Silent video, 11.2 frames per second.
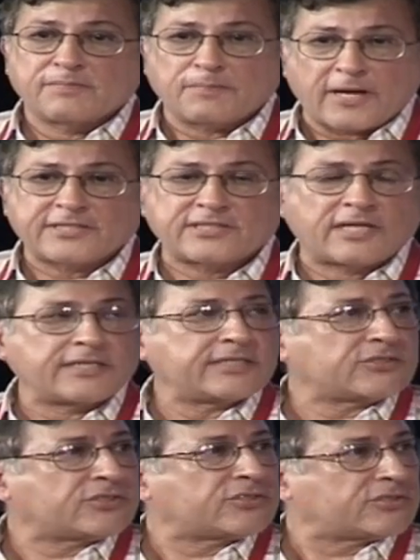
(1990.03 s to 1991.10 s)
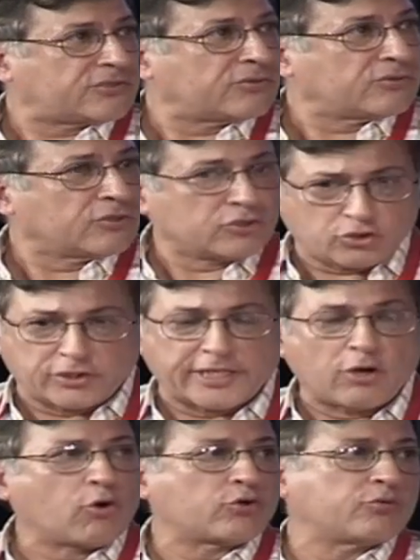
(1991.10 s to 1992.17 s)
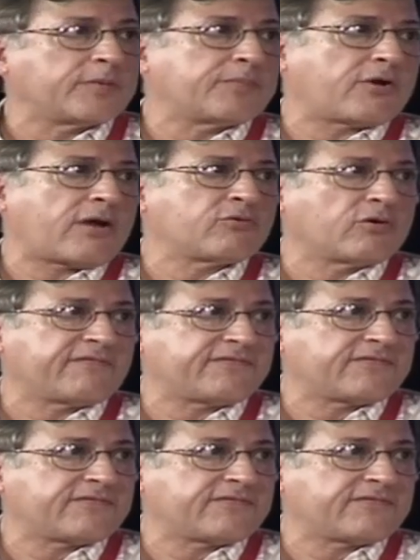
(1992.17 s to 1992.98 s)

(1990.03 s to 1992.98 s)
Pakistanis today ought to be proud of.